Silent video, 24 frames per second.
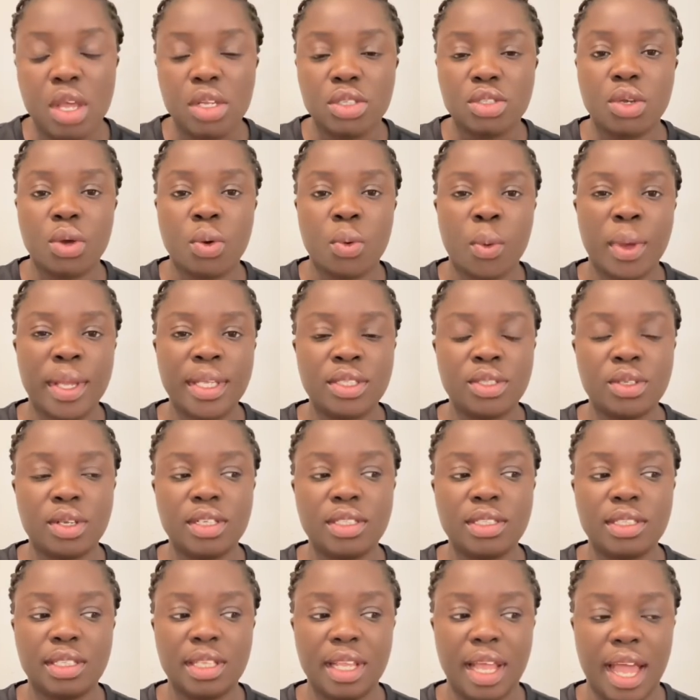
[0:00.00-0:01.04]
So
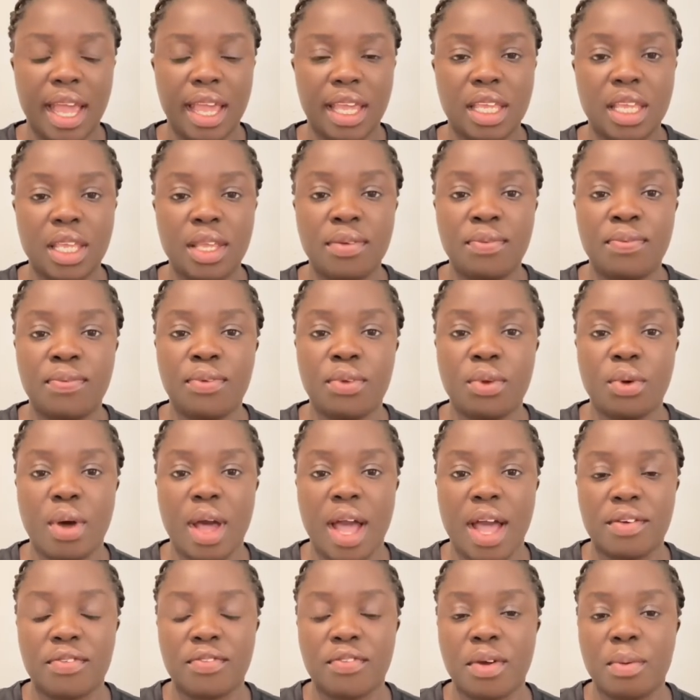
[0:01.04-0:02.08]
questions like if you
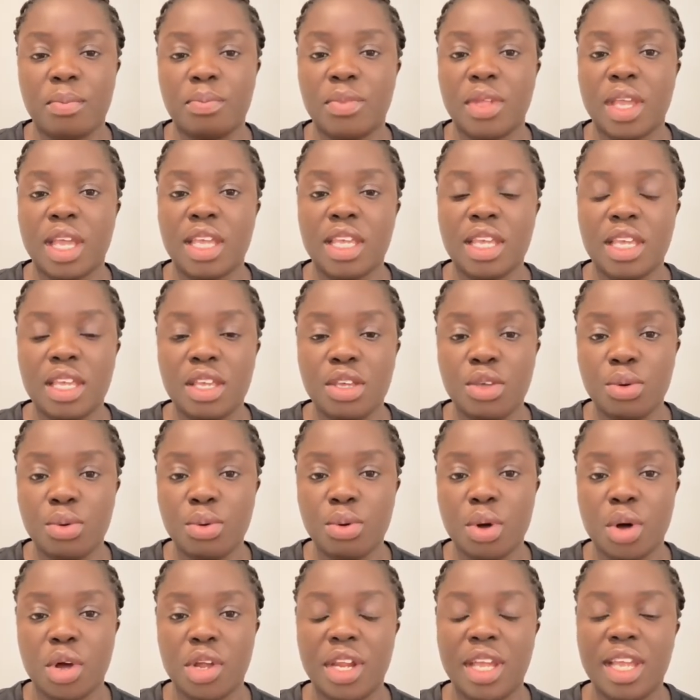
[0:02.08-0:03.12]
are from the EU
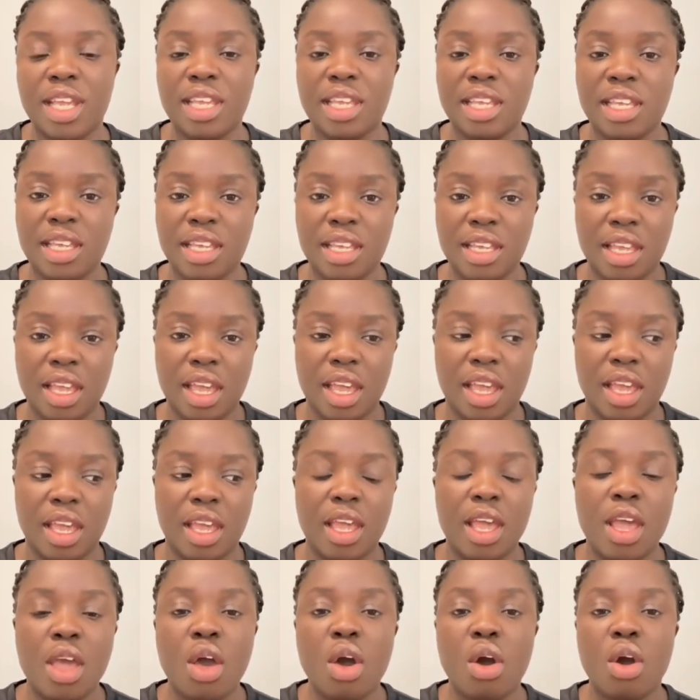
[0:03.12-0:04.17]
or the
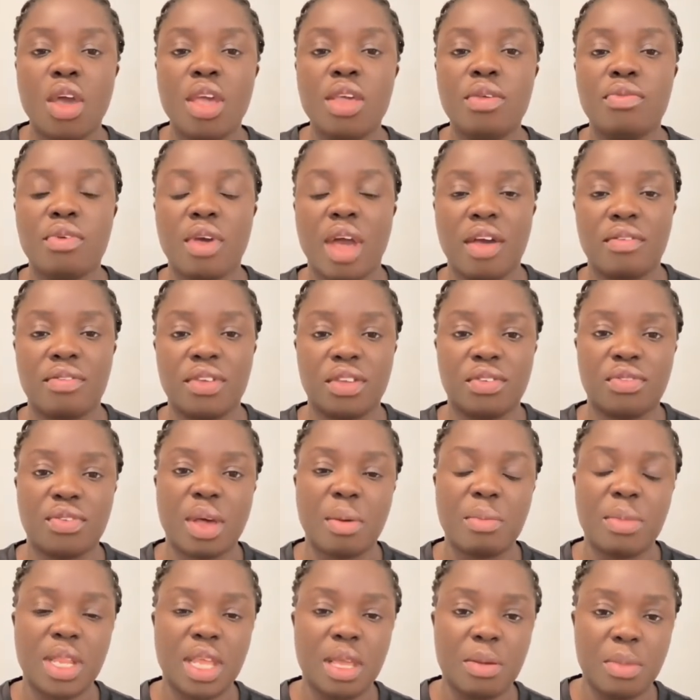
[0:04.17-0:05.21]
EEA, or if you have a
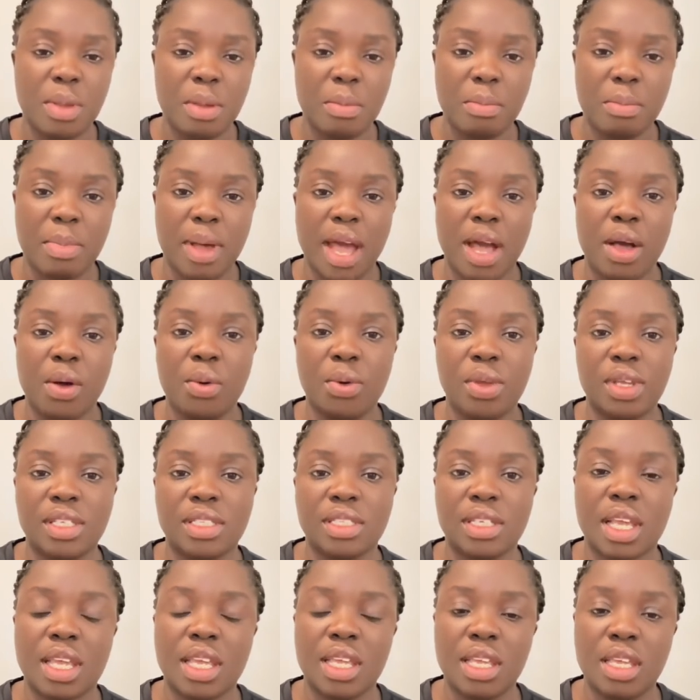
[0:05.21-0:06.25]
family member who
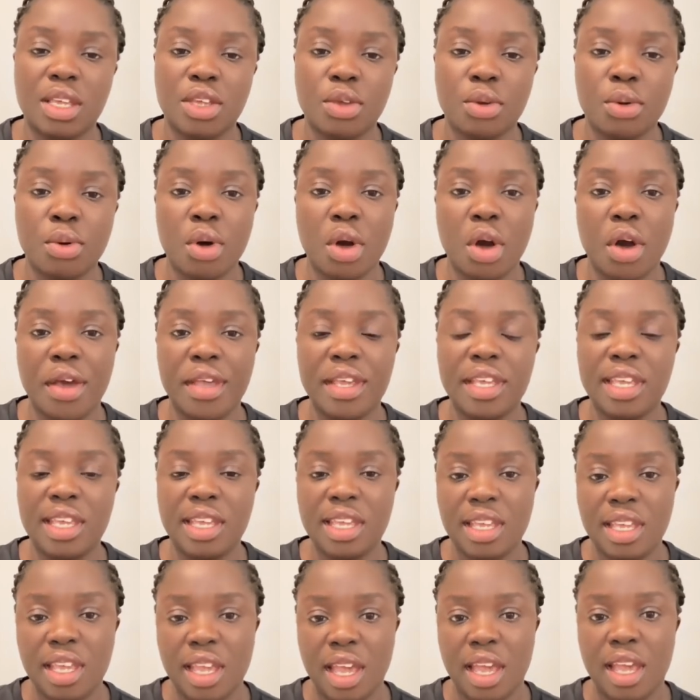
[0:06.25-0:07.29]
is a EU or
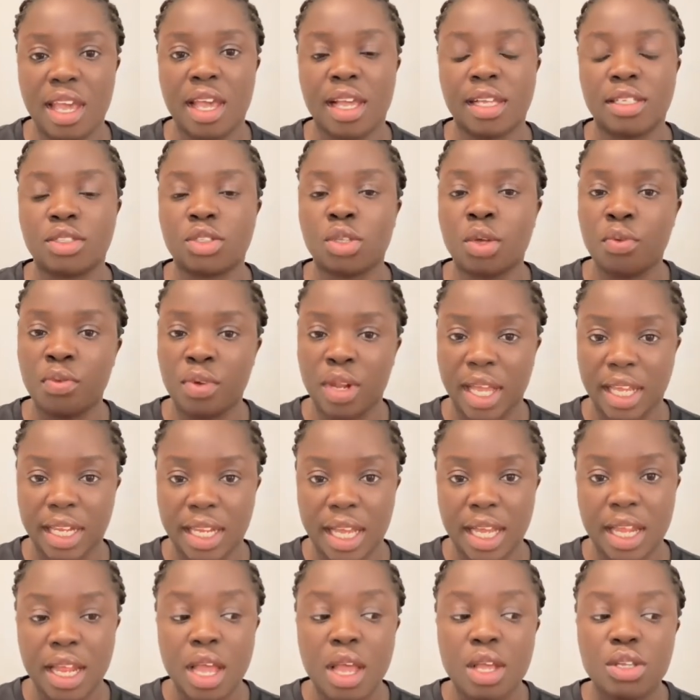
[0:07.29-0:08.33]
EEA and stuff like
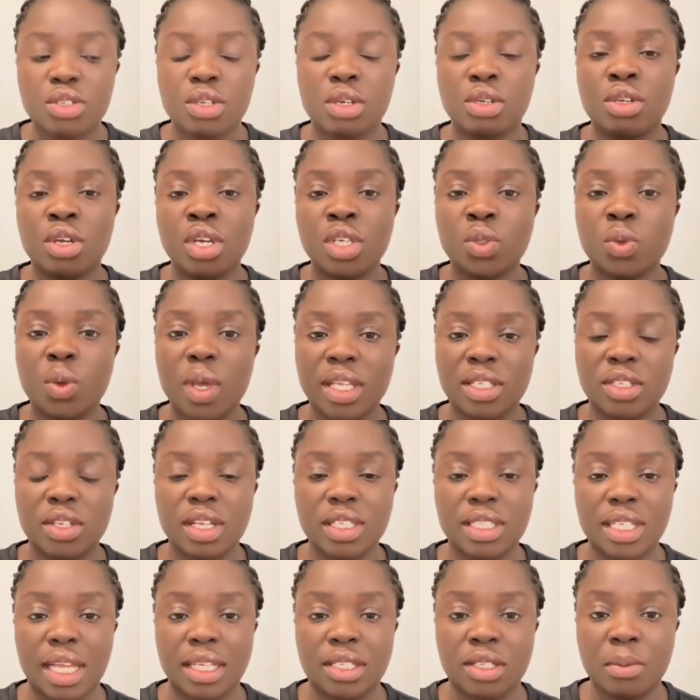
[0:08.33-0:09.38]
that. So those
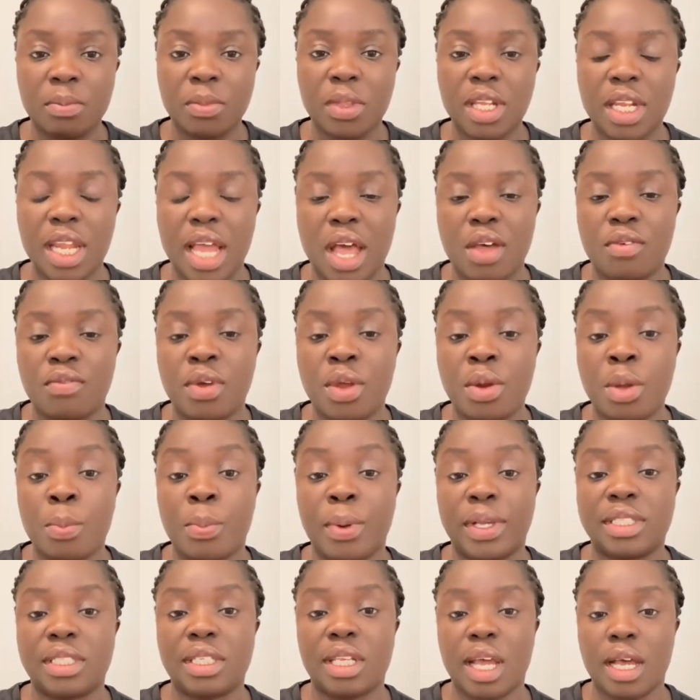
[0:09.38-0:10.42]
questions are something that are very
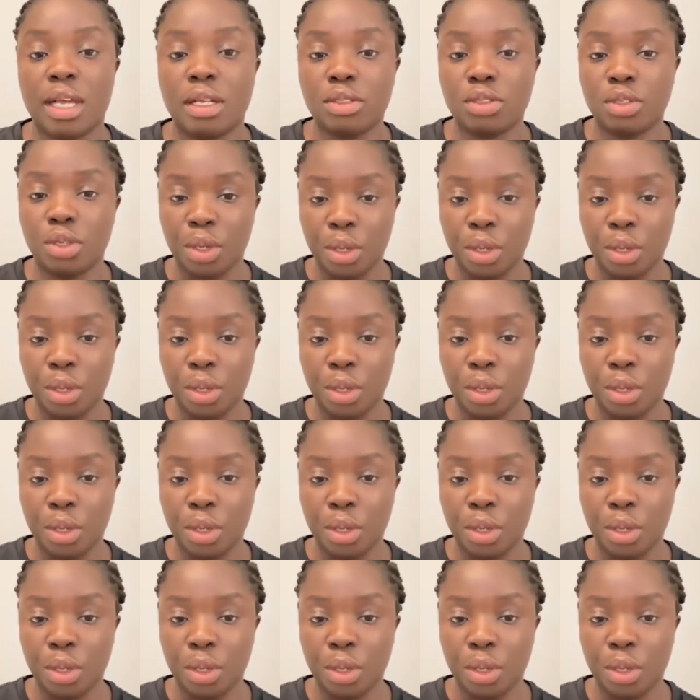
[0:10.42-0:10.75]
personal to